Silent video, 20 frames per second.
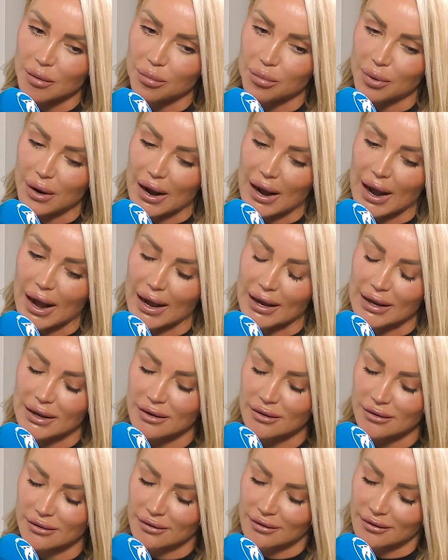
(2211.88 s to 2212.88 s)
but
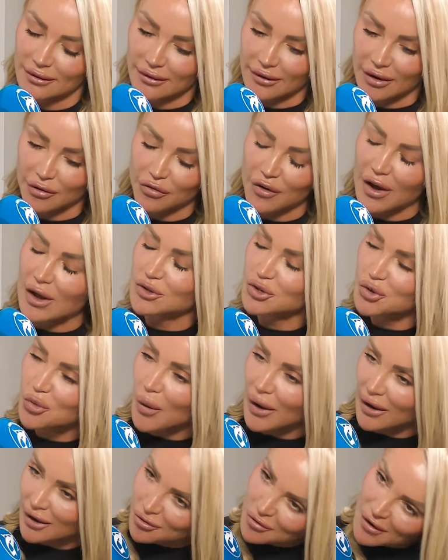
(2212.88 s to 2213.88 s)
I, I, found a
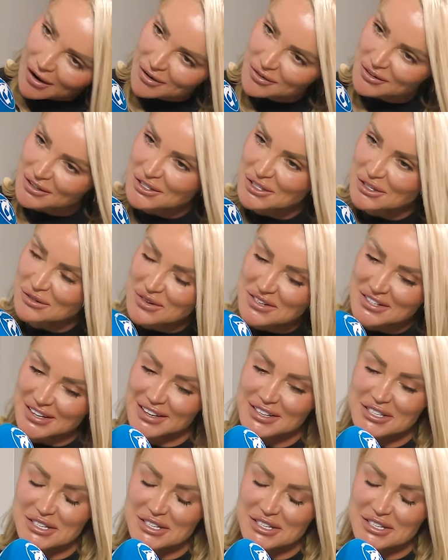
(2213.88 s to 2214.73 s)
way around it, shall we say?